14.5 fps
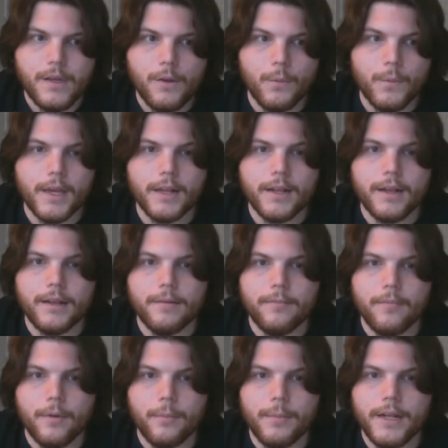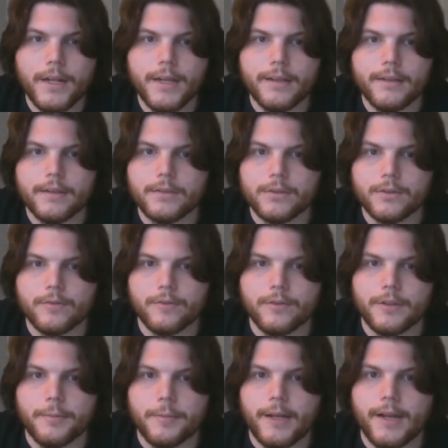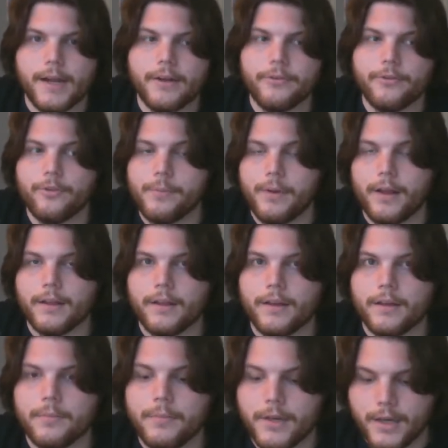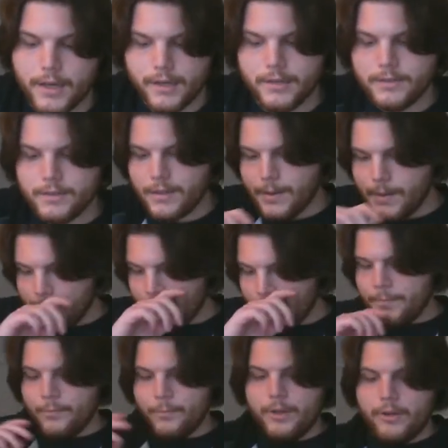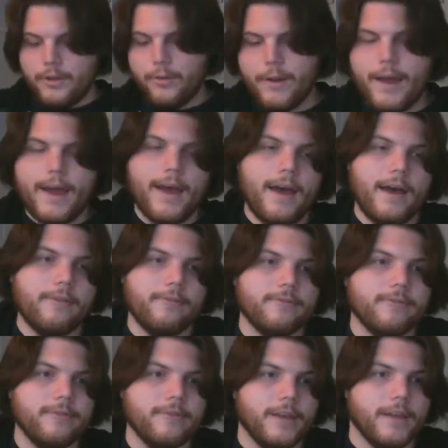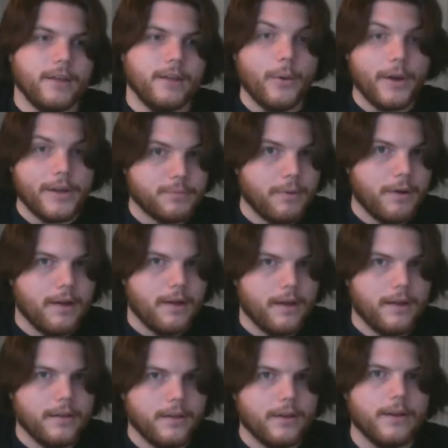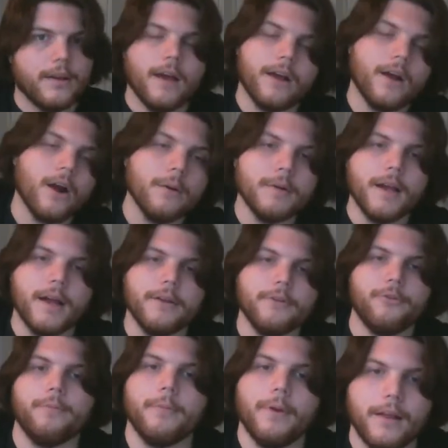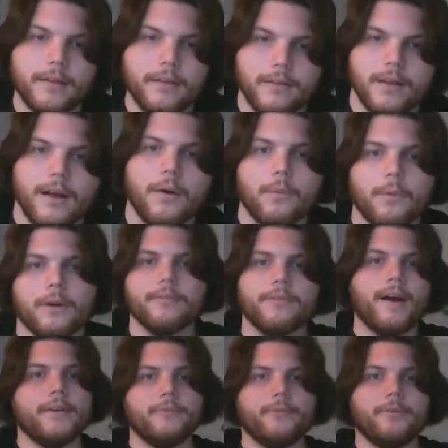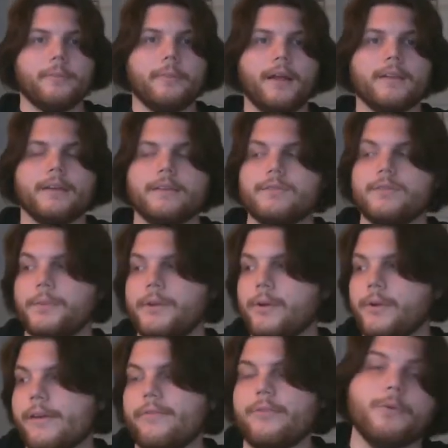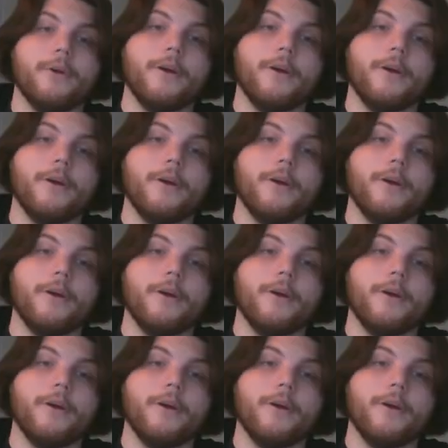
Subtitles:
we can immediately sort of eliminate hydrogen bonding, because we don't have like an OH bond. A carbon-hydrogen bond does not work for hydrogen bonding, so we don't have to worry